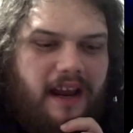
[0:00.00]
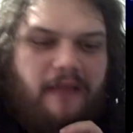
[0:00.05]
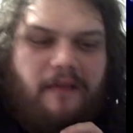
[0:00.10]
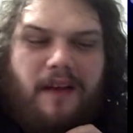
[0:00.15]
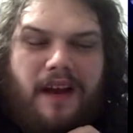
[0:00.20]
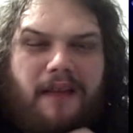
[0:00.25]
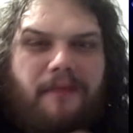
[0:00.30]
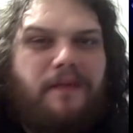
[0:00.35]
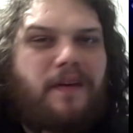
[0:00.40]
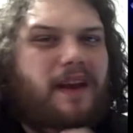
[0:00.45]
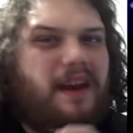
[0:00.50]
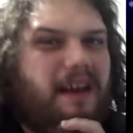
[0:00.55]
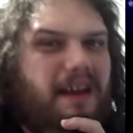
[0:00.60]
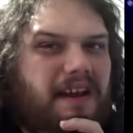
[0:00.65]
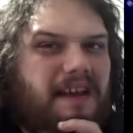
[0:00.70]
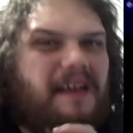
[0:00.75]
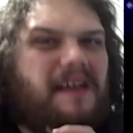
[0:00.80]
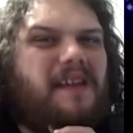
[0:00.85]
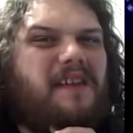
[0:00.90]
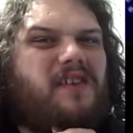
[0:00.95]
Even if it
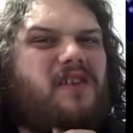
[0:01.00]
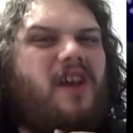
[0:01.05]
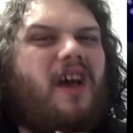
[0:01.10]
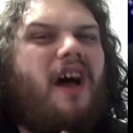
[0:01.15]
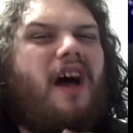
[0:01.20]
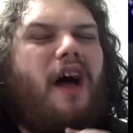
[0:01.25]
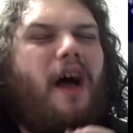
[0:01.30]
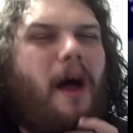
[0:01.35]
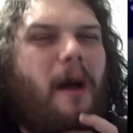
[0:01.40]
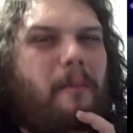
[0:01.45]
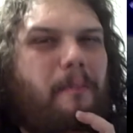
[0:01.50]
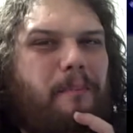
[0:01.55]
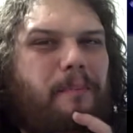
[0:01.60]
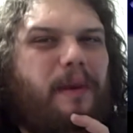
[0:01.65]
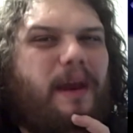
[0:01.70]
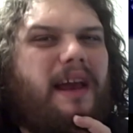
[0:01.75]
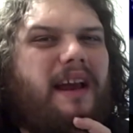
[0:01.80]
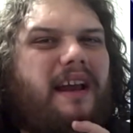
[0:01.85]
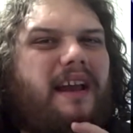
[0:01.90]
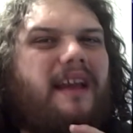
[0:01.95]
is a
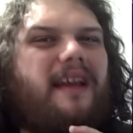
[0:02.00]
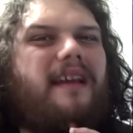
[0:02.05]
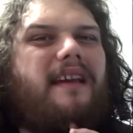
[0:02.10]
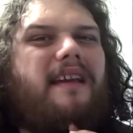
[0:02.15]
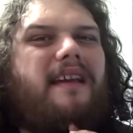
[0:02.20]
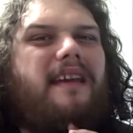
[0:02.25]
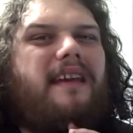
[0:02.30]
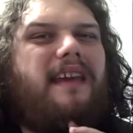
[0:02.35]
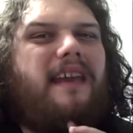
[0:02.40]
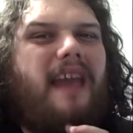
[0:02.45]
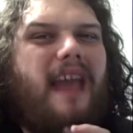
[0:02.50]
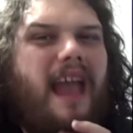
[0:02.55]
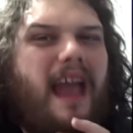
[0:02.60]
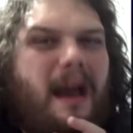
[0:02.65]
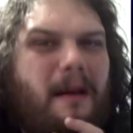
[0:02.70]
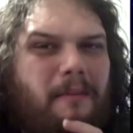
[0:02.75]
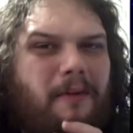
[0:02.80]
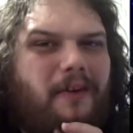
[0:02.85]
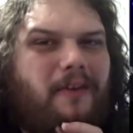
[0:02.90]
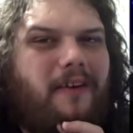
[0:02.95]
bit
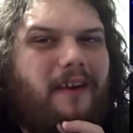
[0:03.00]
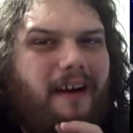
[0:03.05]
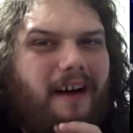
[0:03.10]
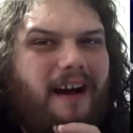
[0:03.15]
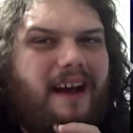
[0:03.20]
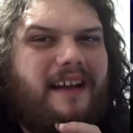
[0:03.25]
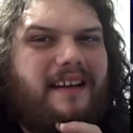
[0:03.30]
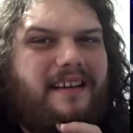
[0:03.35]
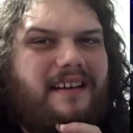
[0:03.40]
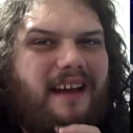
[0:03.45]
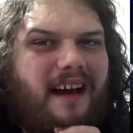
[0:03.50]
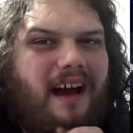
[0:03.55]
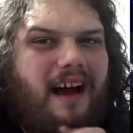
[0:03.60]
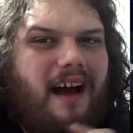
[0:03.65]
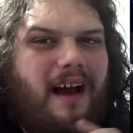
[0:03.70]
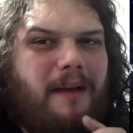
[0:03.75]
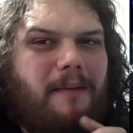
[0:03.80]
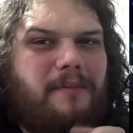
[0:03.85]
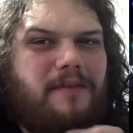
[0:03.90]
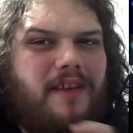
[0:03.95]
Gamera at
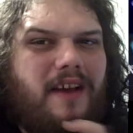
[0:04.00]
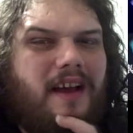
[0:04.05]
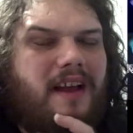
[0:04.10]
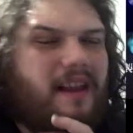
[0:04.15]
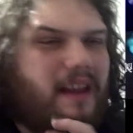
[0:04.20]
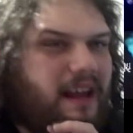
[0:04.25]
times,